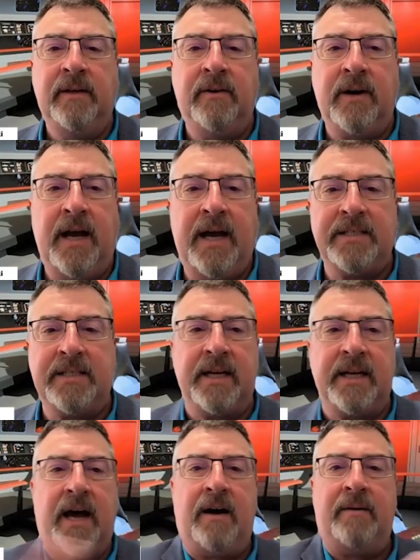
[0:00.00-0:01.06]
Or hasn't it?
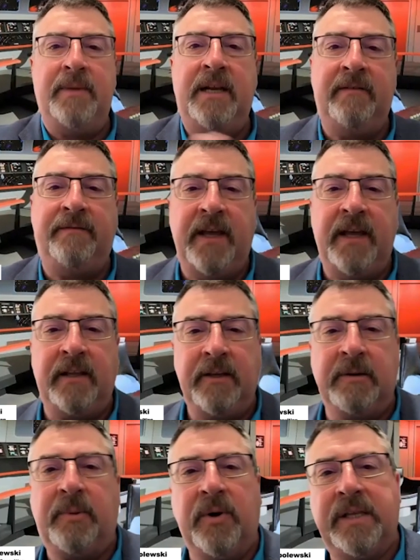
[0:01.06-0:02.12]
How many
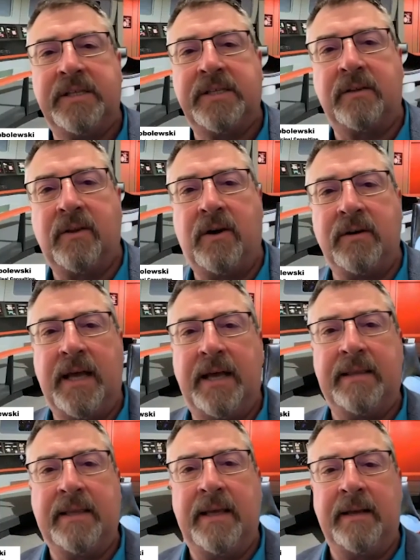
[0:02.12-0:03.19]
failure points along
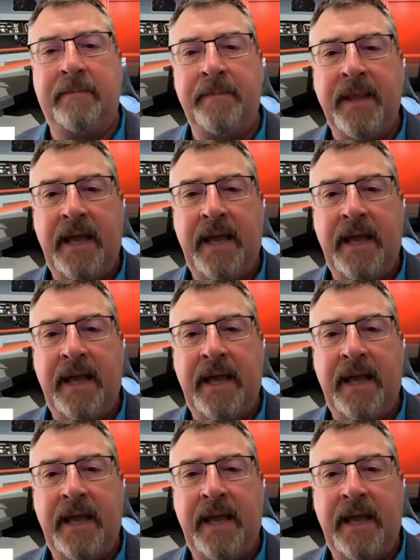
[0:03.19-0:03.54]
that thing